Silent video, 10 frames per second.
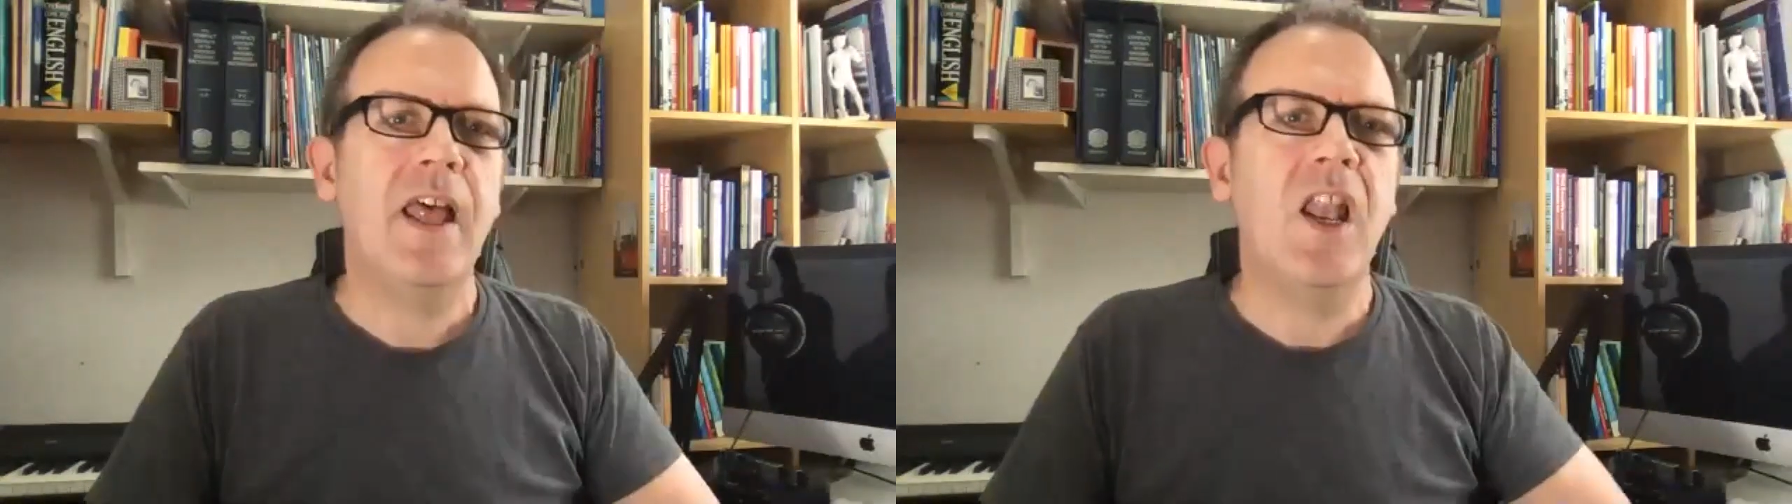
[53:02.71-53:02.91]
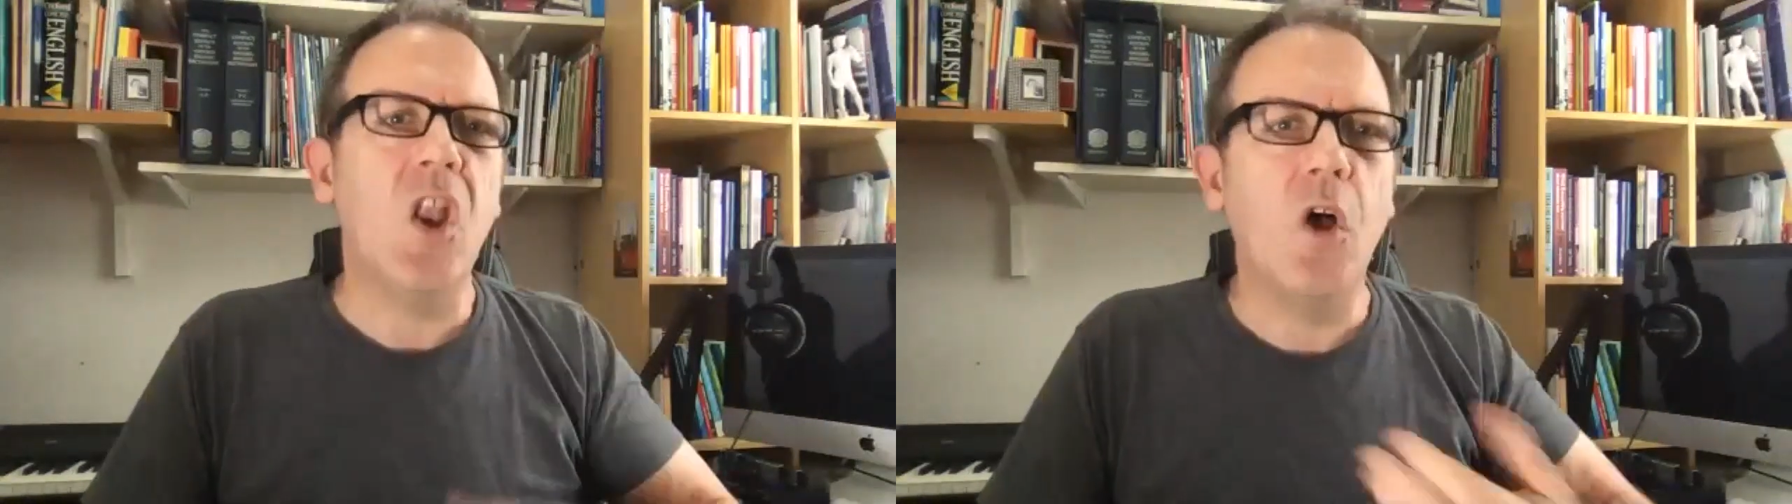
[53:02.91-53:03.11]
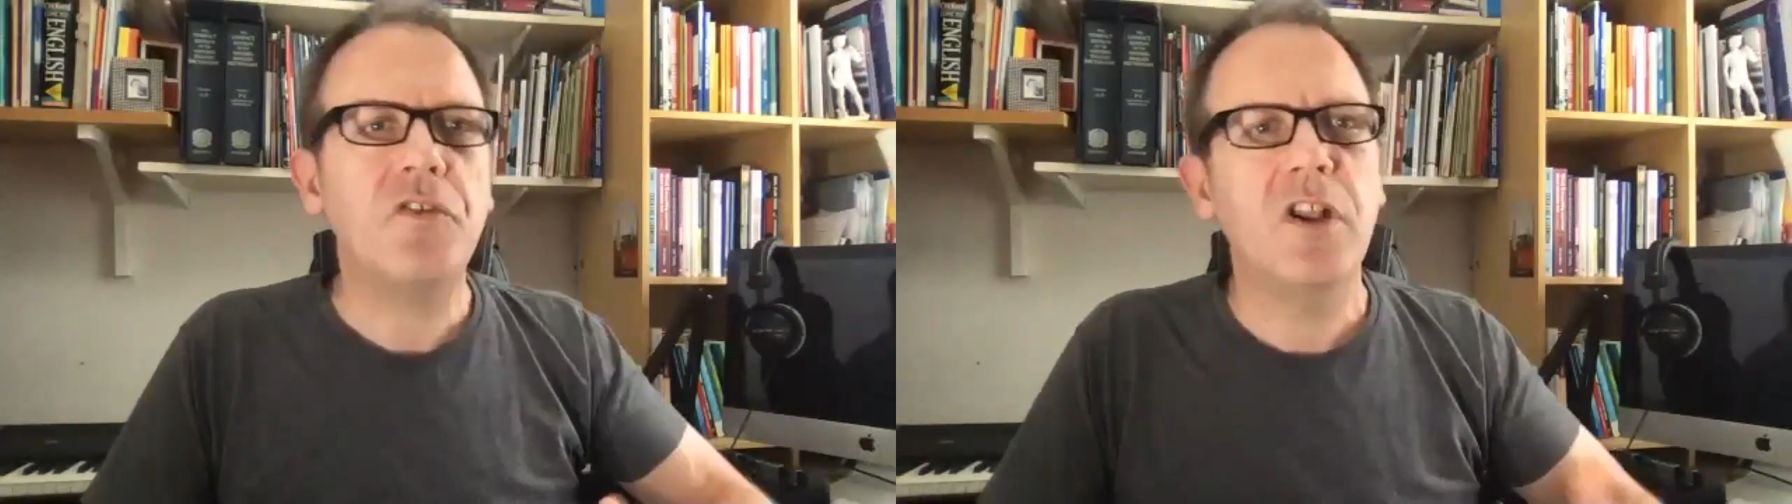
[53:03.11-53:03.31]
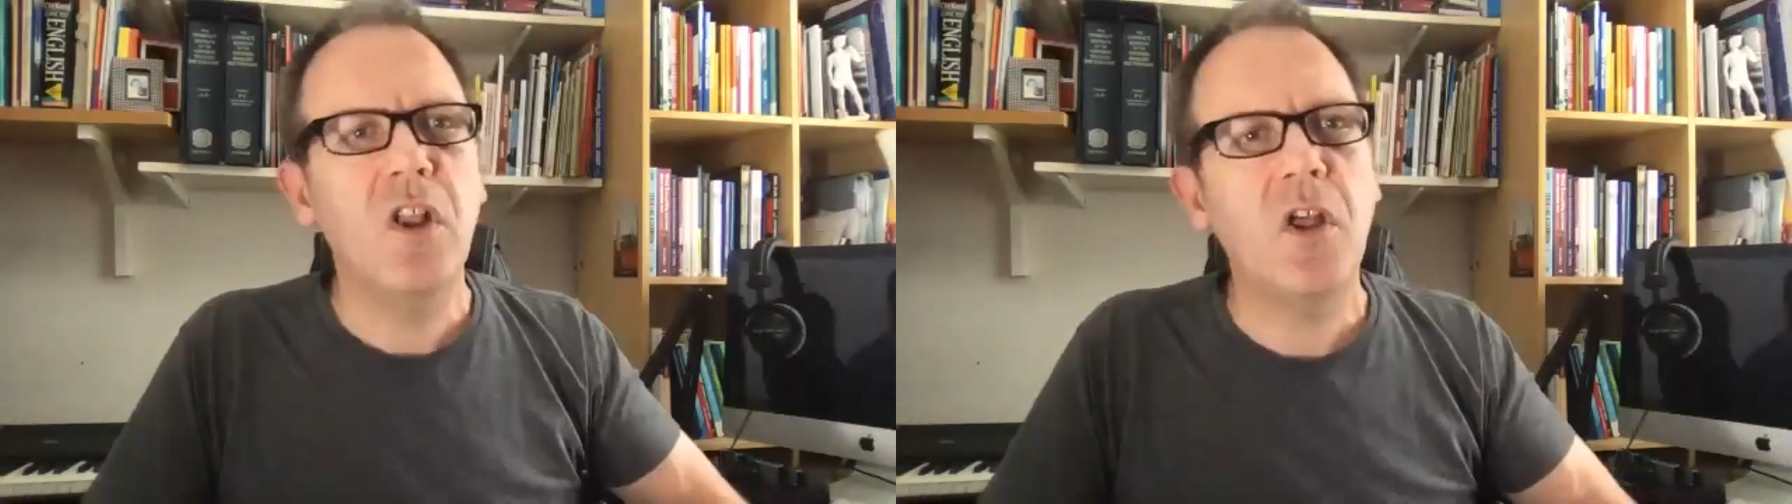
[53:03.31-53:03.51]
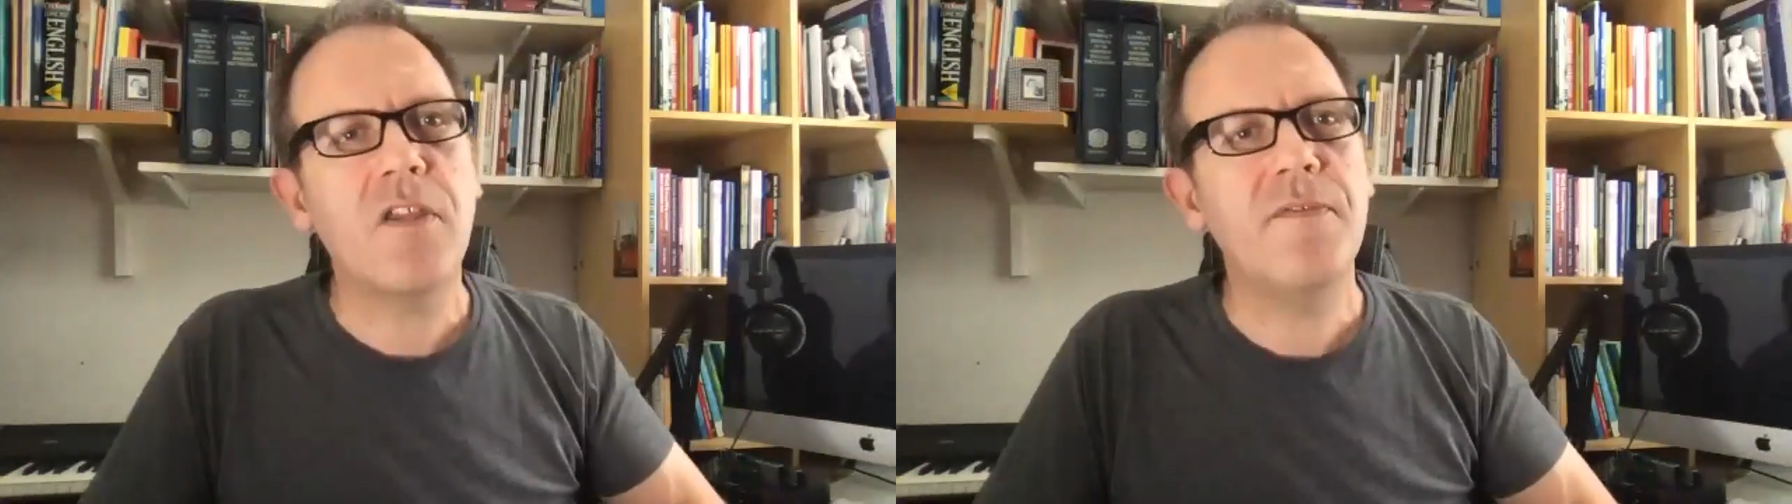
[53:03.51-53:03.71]
lots and
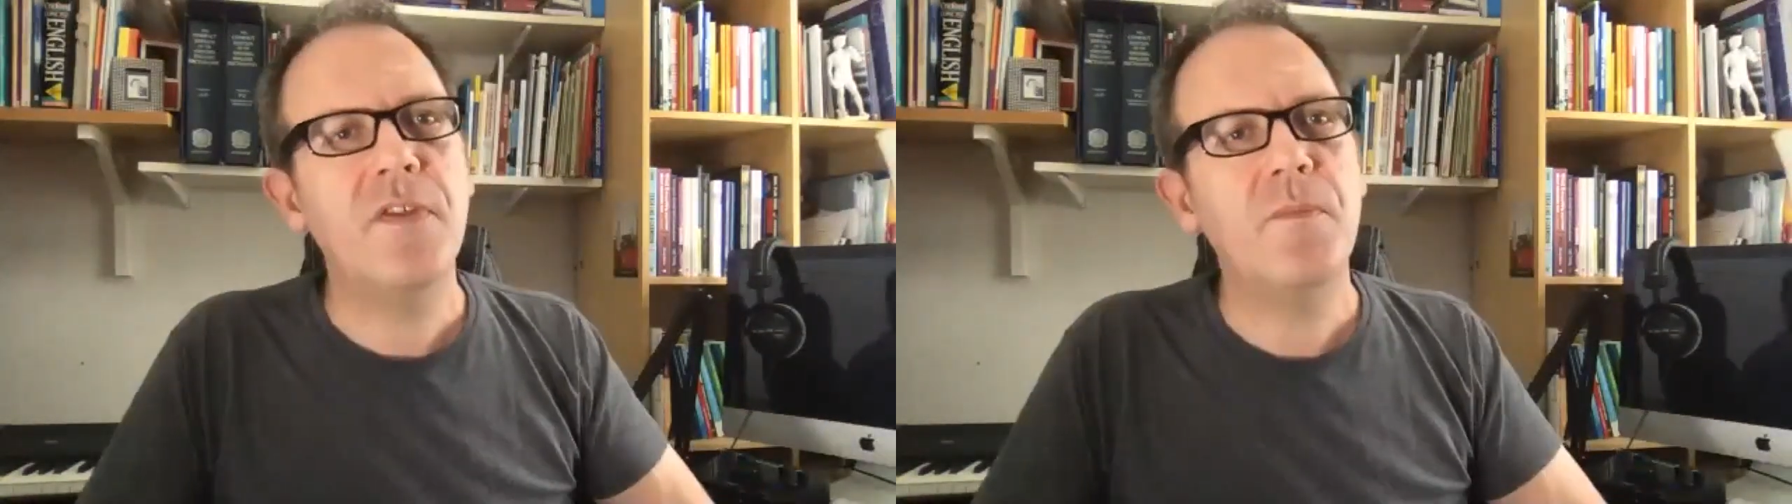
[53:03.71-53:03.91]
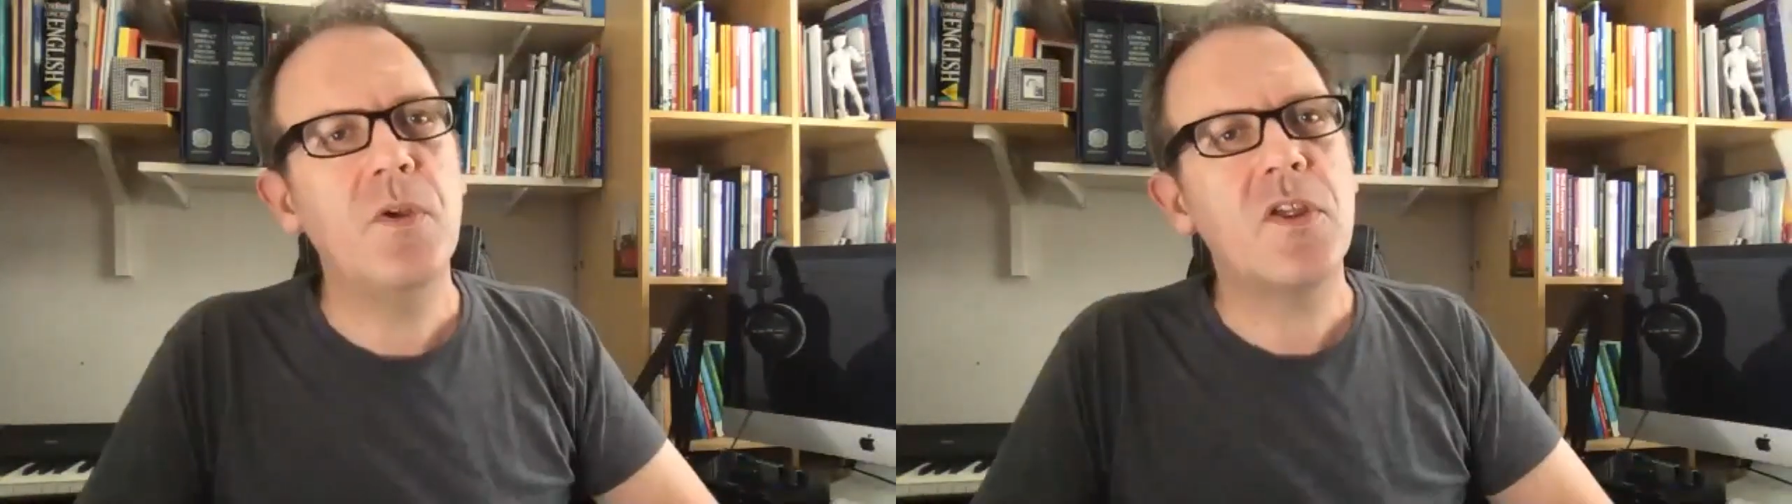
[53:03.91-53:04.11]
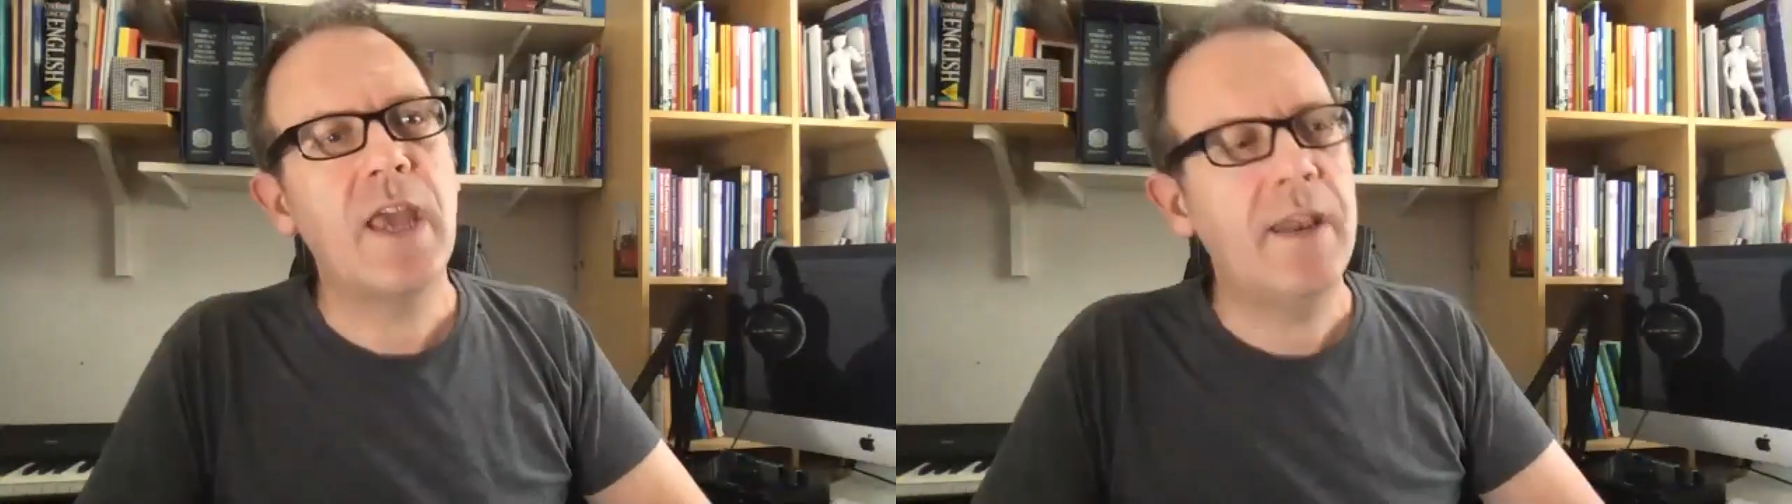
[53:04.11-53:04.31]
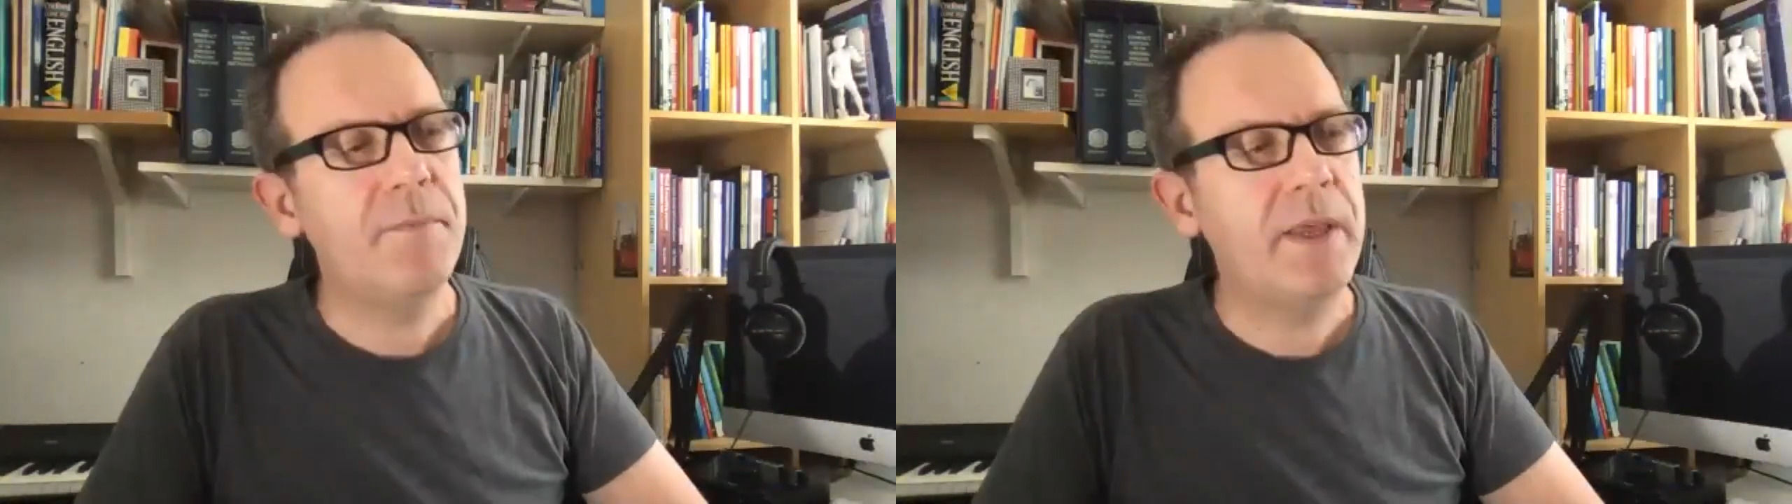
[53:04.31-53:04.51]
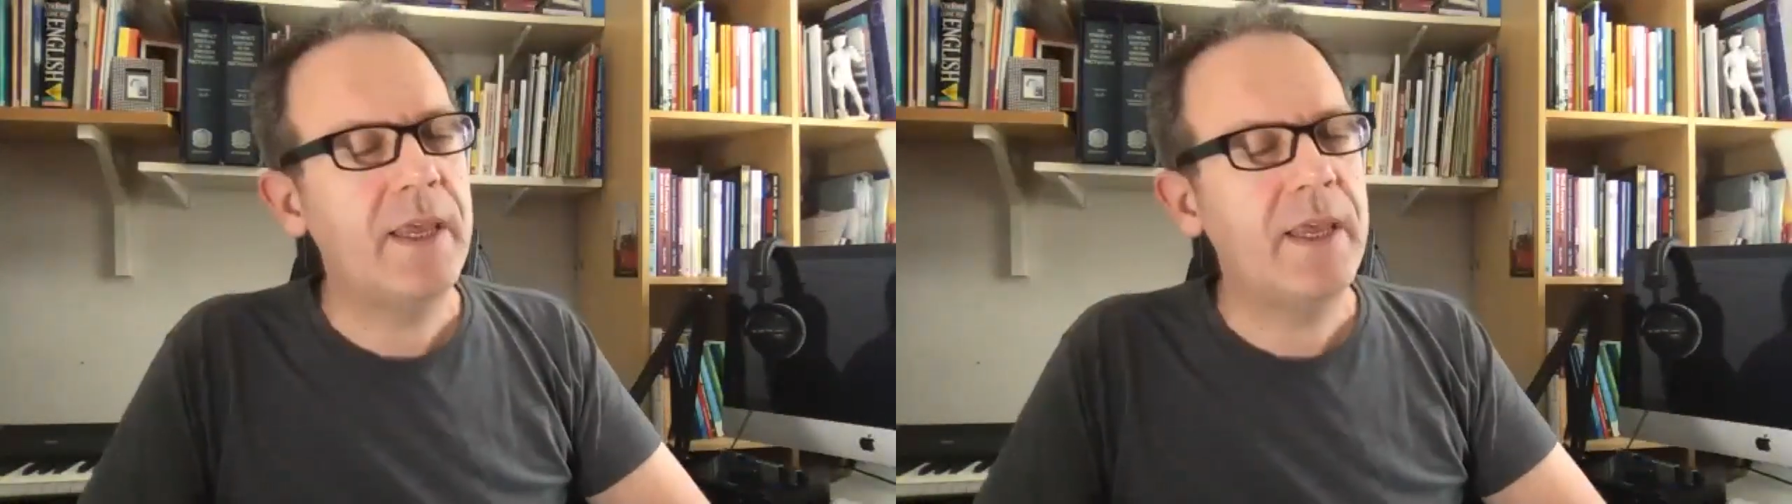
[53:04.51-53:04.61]
lots of them, which can be,